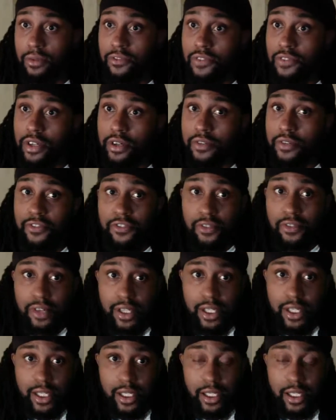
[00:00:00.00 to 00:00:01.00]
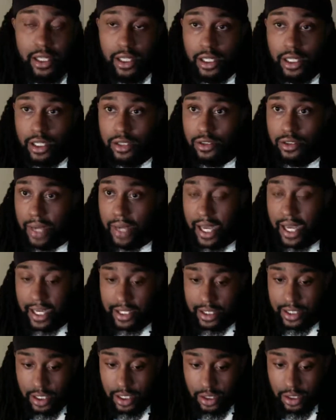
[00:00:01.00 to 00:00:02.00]
Feel free to
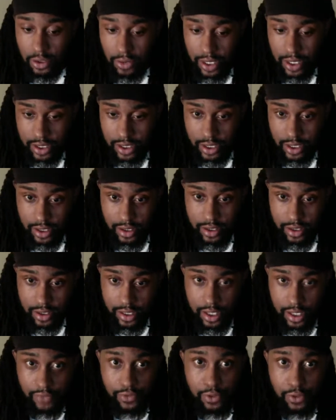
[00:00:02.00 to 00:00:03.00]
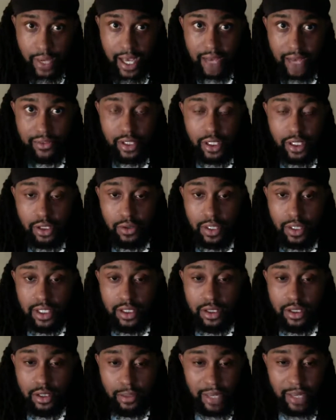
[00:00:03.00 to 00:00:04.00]
ask any questions if you have any
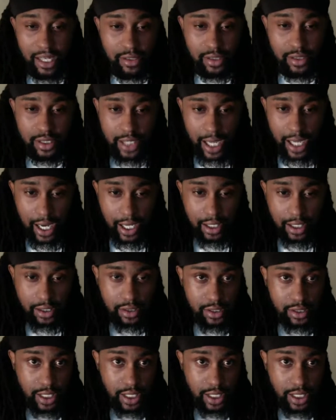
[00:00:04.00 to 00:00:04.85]
questions about stocks.